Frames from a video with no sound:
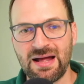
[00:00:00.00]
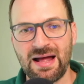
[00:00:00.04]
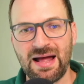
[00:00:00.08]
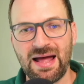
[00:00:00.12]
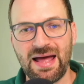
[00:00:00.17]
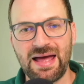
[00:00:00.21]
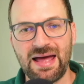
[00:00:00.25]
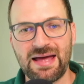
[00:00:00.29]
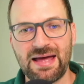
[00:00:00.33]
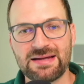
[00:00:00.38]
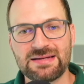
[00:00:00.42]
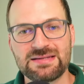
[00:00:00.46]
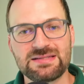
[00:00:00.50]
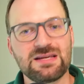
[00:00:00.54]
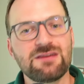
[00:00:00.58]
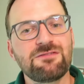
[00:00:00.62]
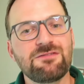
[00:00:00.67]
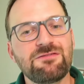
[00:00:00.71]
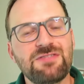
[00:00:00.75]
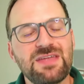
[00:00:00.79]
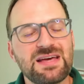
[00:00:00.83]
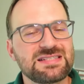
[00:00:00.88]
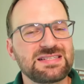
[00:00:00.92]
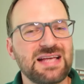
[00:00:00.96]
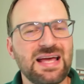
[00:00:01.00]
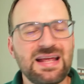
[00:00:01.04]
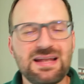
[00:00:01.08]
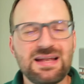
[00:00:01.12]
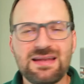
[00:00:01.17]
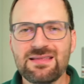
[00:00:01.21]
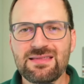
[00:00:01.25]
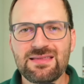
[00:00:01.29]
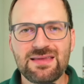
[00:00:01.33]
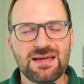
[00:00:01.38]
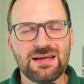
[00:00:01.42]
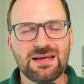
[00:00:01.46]
and if there's
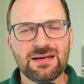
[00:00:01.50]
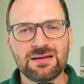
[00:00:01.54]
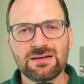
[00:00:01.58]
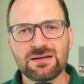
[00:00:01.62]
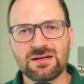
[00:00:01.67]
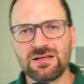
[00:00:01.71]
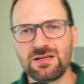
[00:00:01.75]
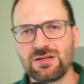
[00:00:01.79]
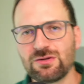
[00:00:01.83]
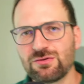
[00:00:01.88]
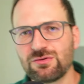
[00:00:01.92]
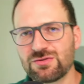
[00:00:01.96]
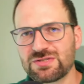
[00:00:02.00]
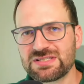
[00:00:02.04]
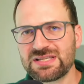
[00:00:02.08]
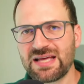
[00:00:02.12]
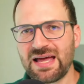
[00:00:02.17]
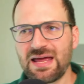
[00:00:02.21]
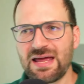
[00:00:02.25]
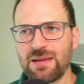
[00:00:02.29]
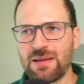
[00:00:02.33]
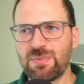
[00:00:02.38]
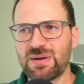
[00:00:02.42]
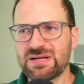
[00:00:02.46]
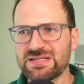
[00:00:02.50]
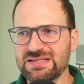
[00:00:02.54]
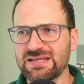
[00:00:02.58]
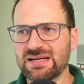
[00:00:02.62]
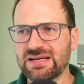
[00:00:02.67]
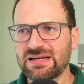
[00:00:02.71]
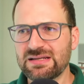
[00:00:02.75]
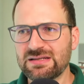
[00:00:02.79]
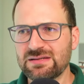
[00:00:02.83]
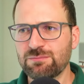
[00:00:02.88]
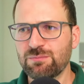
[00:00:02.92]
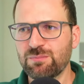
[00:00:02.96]
anything you say,
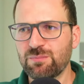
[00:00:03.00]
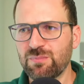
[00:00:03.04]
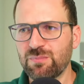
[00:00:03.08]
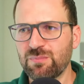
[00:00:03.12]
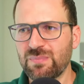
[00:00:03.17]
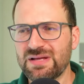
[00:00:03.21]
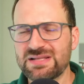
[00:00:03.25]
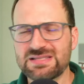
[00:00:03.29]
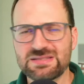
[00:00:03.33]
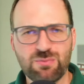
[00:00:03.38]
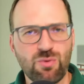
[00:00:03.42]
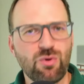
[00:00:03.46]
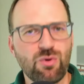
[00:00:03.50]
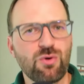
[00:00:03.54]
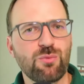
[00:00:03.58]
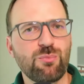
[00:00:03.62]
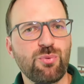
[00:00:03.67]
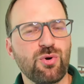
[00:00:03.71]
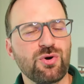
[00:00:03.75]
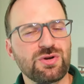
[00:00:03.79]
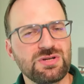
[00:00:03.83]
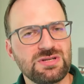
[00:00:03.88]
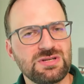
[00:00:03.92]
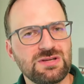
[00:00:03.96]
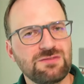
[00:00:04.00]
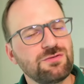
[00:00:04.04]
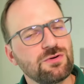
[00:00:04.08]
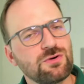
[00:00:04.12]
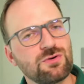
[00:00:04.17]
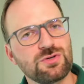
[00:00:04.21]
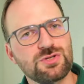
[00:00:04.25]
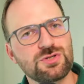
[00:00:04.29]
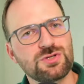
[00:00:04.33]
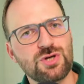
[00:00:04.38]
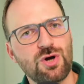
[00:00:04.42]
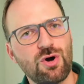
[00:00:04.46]
Bastian, it's more important if you
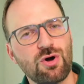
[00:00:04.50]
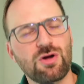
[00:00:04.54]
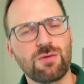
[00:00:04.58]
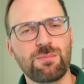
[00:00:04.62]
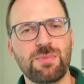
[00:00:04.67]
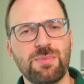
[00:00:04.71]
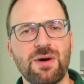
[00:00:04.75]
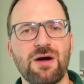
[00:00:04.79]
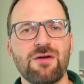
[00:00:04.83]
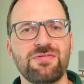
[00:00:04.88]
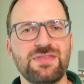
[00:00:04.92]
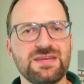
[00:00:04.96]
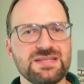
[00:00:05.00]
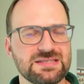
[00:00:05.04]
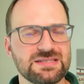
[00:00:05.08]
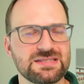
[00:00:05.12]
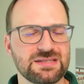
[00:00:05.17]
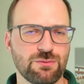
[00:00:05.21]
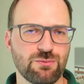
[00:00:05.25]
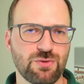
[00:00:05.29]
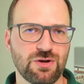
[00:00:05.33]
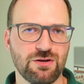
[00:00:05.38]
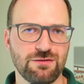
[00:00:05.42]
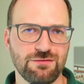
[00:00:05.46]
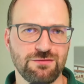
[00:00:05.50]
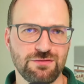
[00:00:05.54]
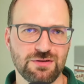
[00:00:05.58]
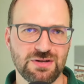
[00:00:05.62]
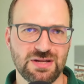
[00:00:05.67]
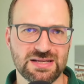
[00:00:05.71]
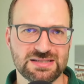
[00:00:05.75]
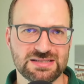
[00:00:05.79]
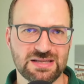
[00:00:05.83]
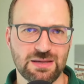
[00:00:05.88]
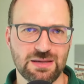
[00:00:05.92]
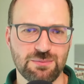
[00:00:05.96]
could talk about this in one of your
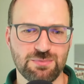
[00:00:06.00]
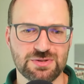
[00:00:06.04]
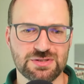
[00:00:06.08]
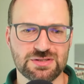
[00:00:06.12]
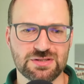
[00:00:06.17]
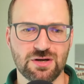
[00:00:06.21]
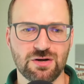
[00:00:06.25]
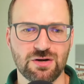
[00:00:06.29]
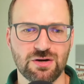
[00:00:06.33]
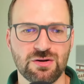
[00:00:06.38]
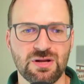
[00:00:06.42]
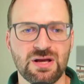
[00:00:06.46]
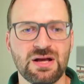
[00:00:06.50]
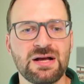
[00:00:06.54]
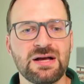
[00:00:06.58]
next episode.